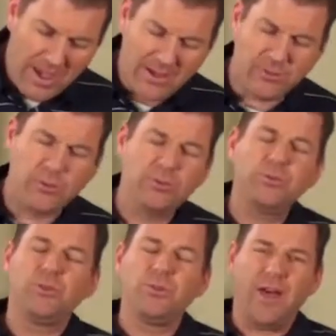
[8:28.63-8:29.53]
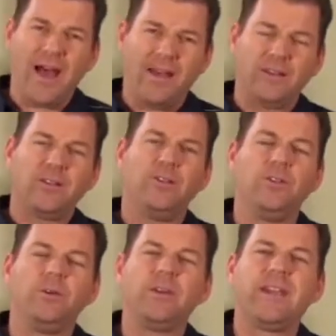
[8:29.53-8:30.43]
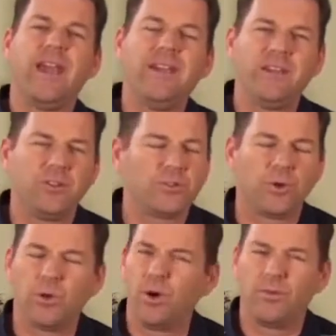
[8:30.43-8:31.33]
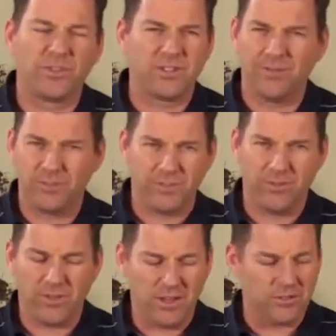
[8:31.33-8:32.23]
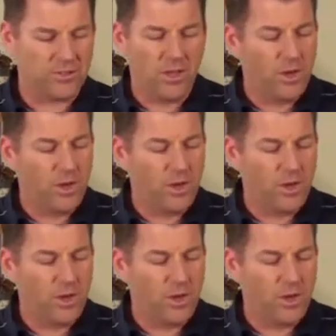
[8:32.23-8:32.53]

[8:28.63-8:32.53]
as you do that, you are gaining control over several different things.